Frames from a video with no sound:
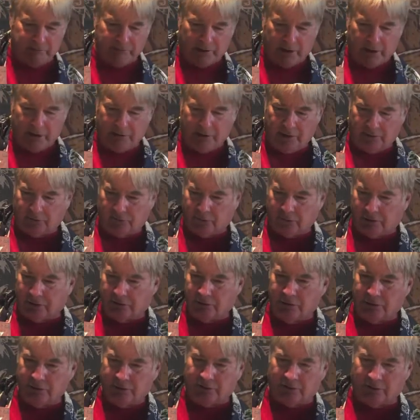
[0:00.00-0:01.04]
And that's what I
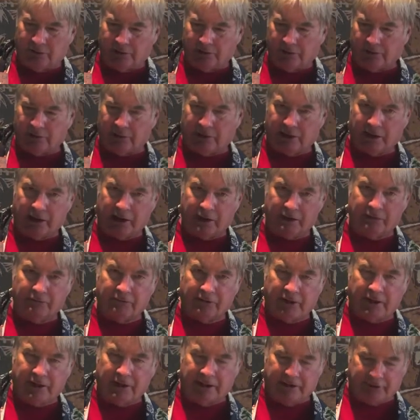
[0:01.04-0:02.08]
use as a kind of
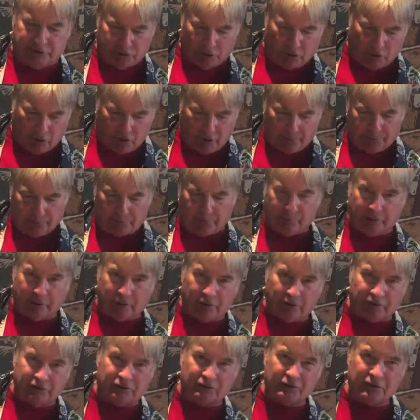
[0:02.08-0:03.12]
a topper
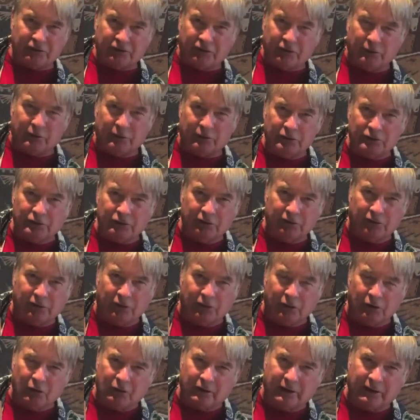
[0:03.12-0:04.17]
because just the orange juice
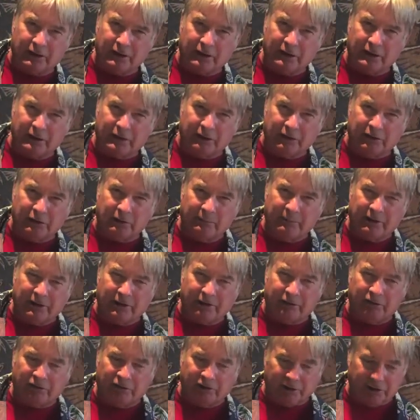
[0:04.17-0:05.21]
alone can get a little bit
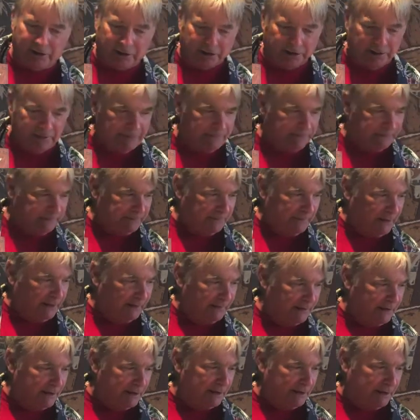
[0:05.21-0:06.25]
acidic. And
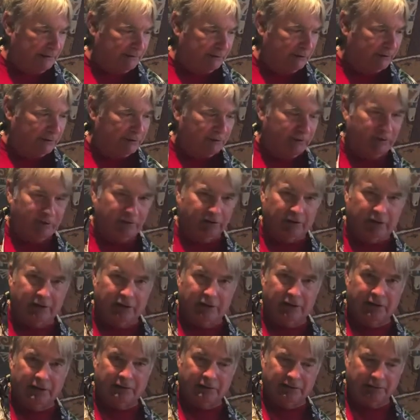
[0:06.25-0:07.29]
then I'm going to do this
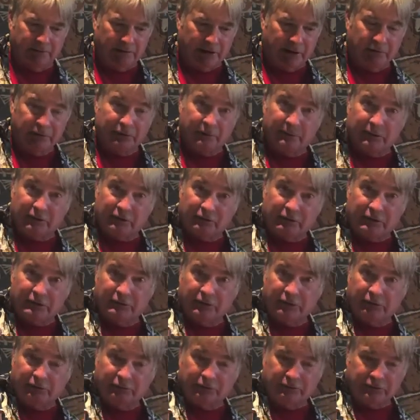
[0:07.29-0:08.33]
again. I'll demonstrate
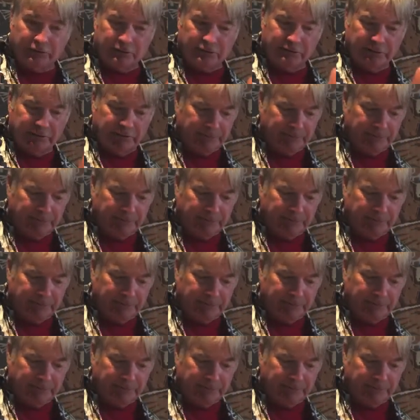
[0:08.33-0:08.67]
this for you.